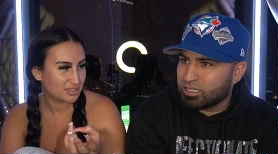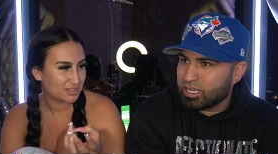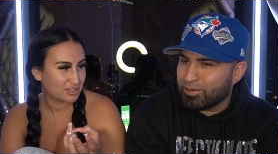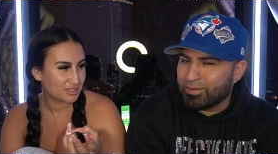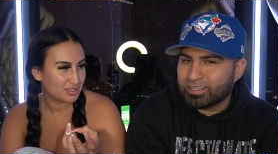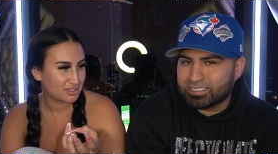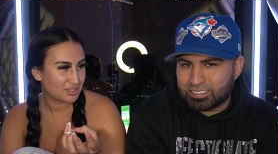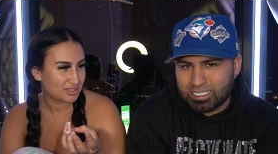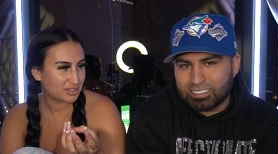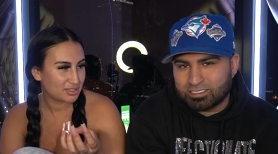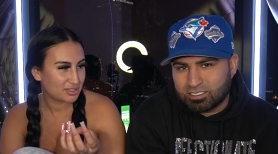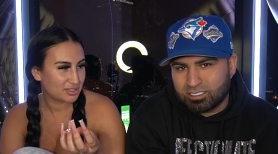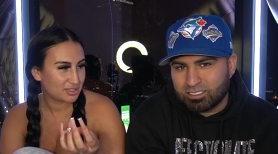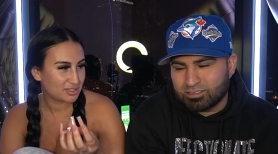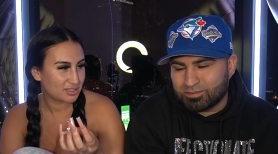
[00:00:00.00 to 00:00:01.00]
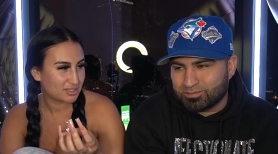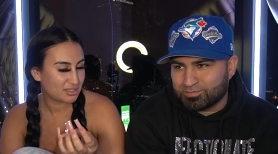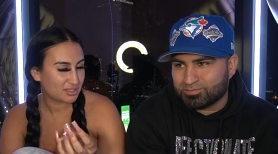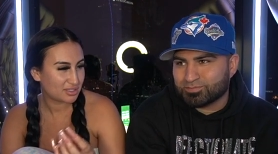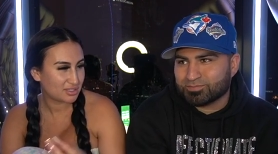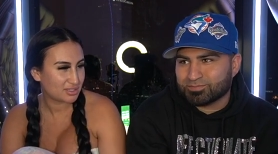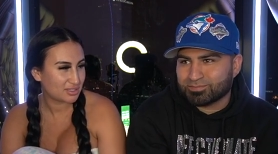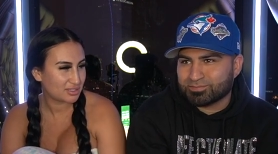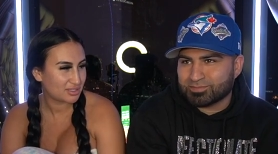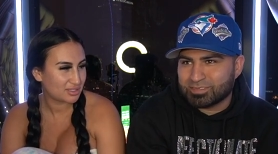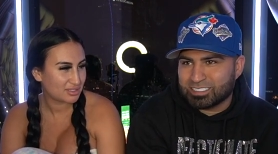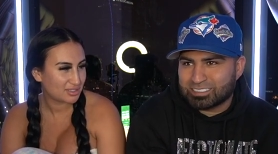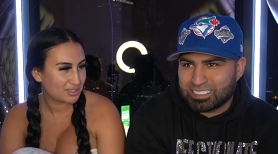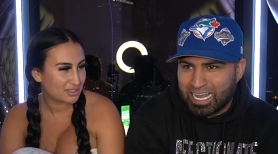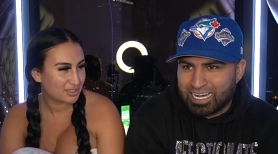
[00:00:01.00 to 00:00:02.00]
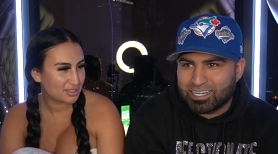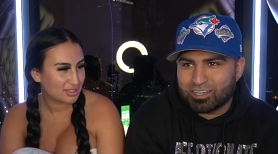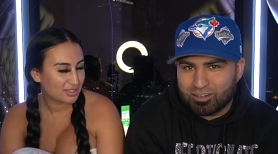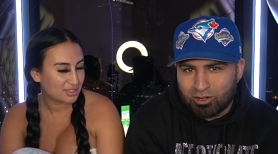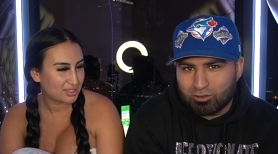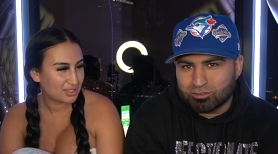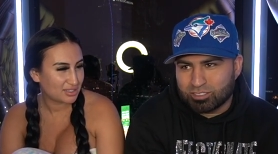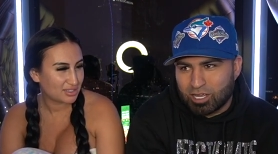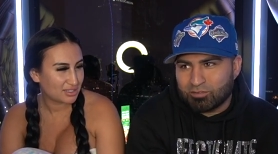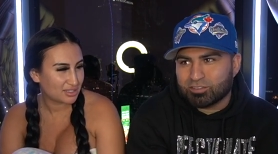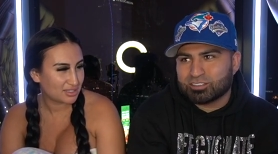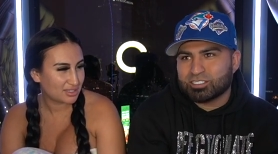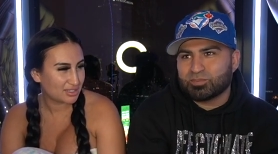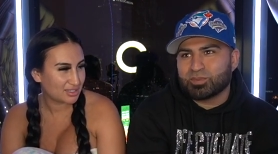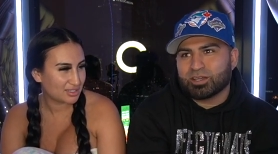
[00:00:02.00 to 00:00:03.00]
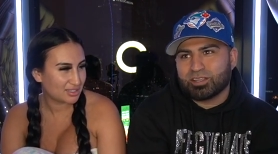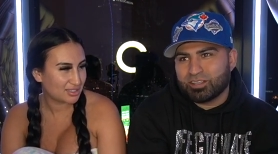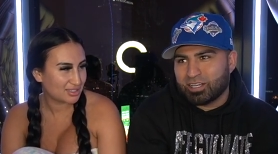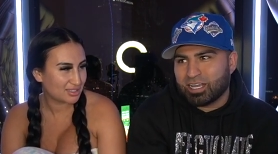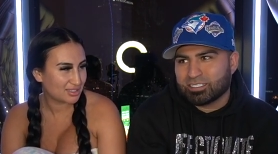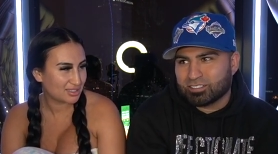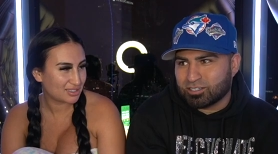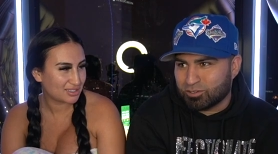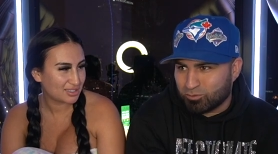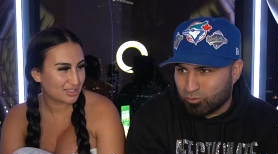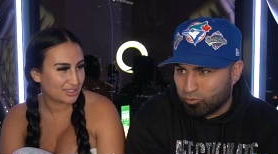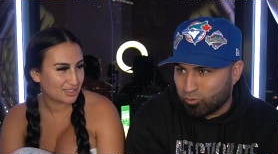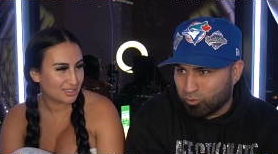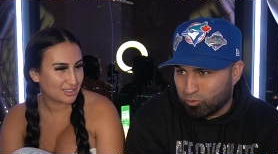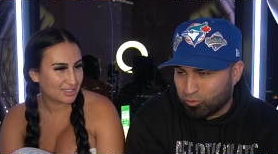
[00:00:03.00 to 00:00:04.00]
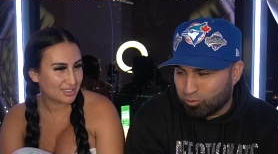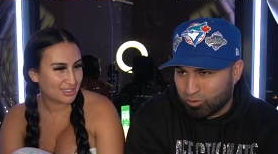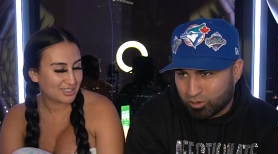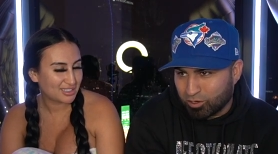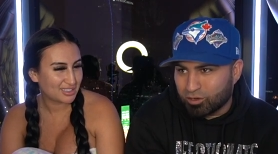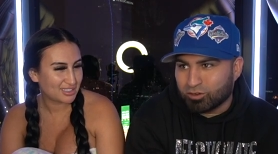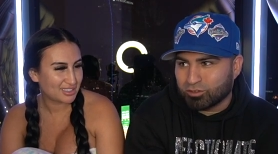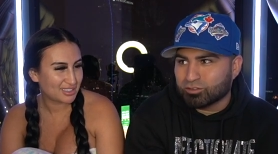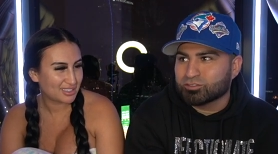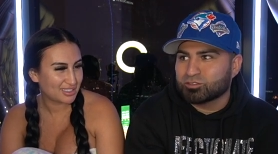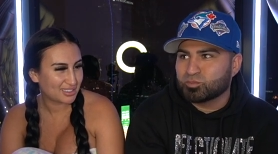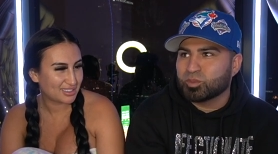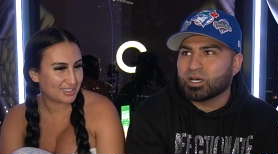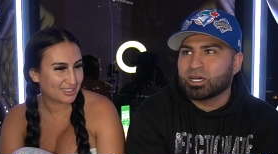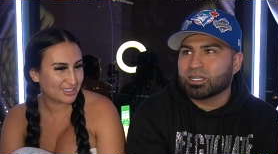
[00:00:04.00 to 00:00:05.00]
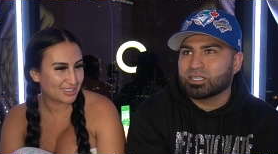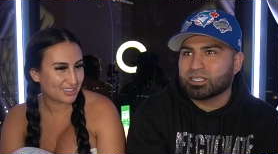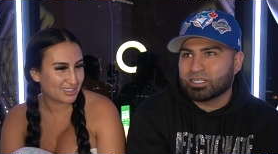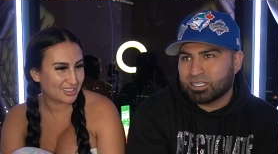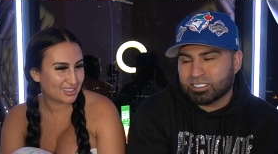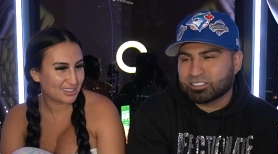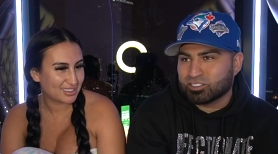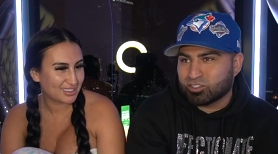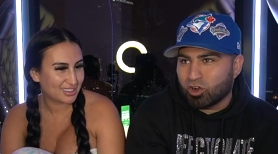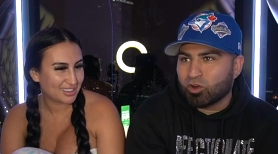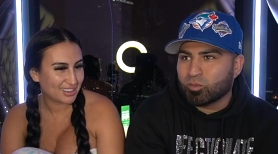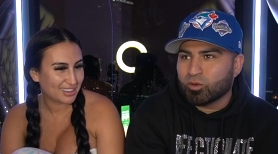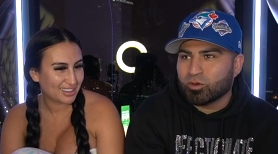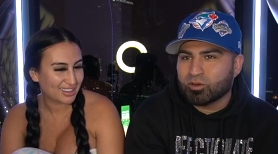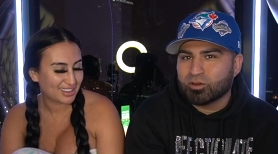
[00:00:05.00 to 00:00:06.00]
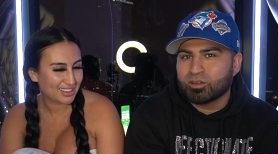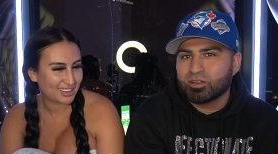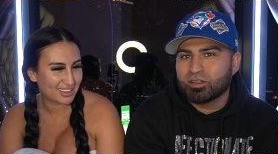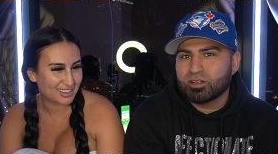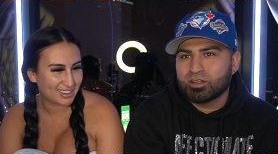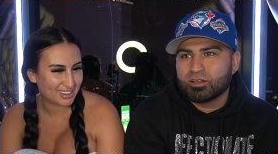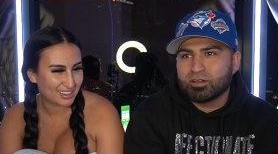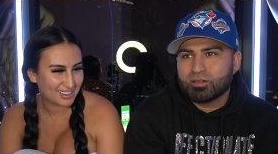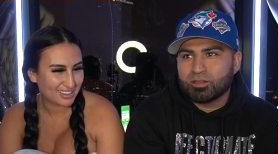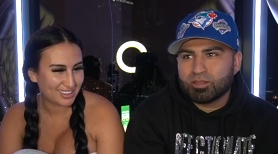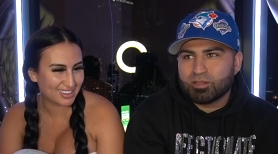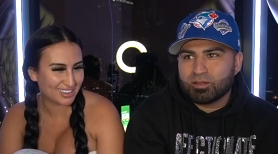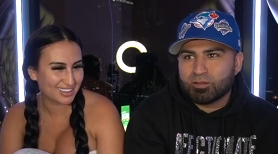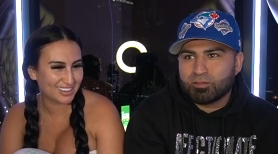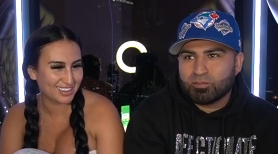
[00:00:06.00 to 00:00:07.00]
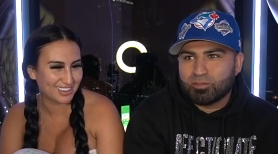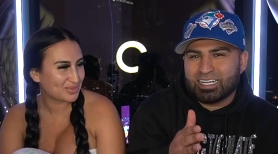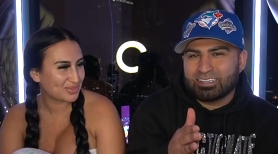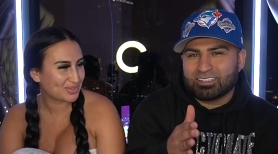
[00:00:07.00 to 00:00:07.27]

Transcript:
Speaker 1: I mean, it's it's, it's kind of gross, obviously, but you guys are girls, but and it's normal. Uh-huh.